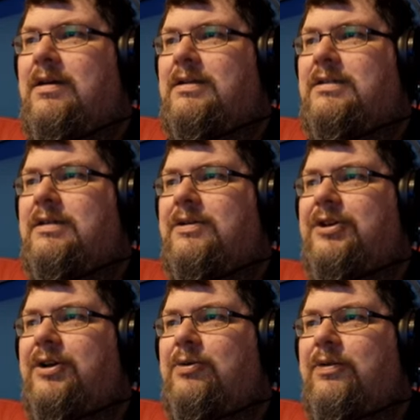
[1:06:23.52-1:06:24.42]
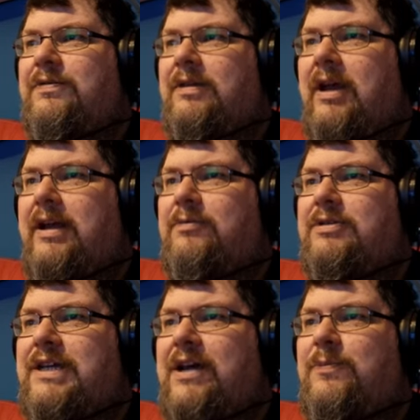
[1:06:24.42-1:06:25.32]
This is a journal of Lionel's
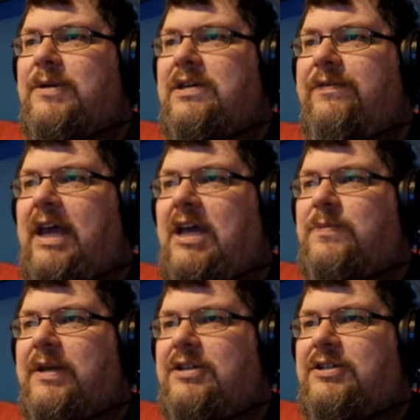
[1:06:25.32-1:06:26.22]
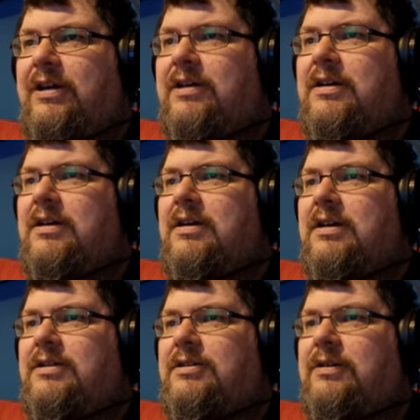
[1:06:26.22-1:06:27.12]
South Pacific expedition.
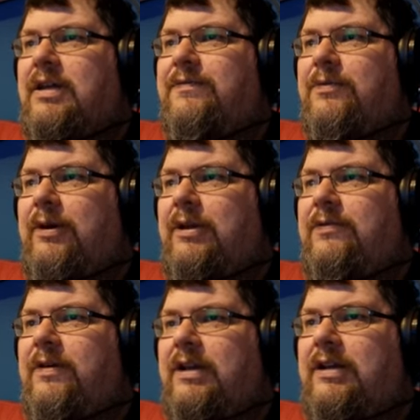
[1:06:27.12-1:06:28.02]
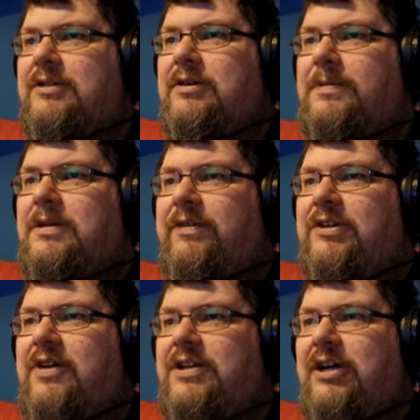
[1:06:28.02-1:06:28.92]
As you leaf through it, you find a description of a
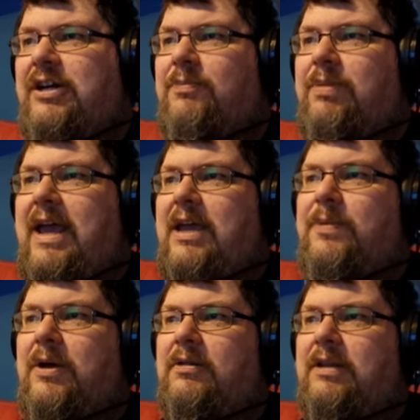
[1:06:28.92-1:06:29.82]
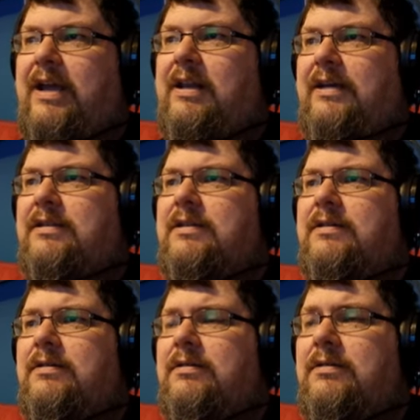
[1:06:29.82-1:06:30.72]
treasure, a black pearl necklace.
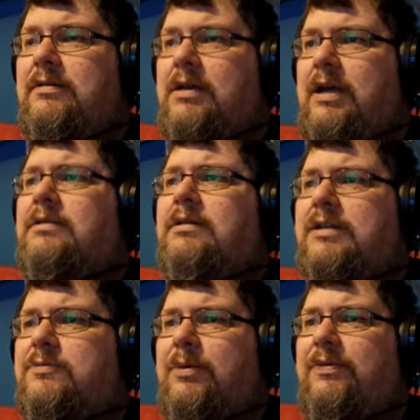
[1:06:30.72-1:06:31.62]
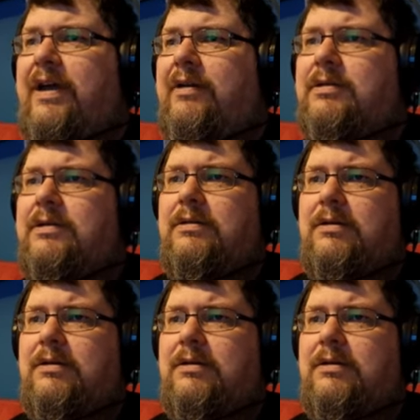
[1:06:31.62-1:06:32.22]
Okay, that's what we found.